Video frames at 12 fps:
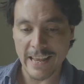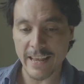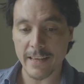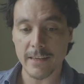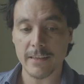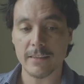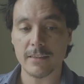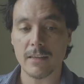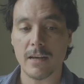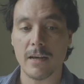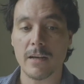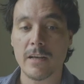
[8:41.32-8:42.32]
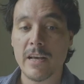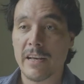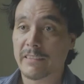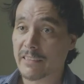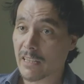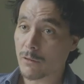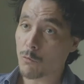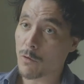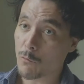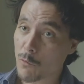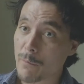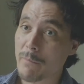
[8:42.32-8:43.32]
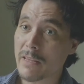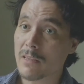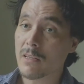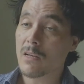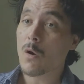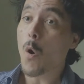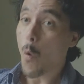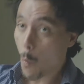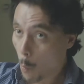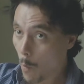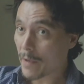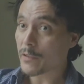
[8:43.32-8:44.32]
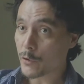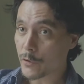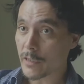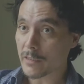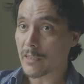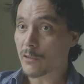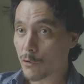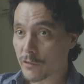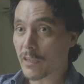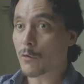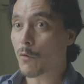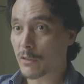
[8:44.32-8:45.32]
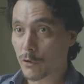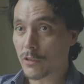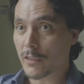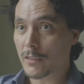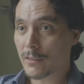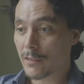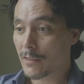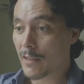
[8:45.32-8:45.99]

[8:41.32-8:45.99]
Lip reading: And that when we mean 1 unit and you say 1 unit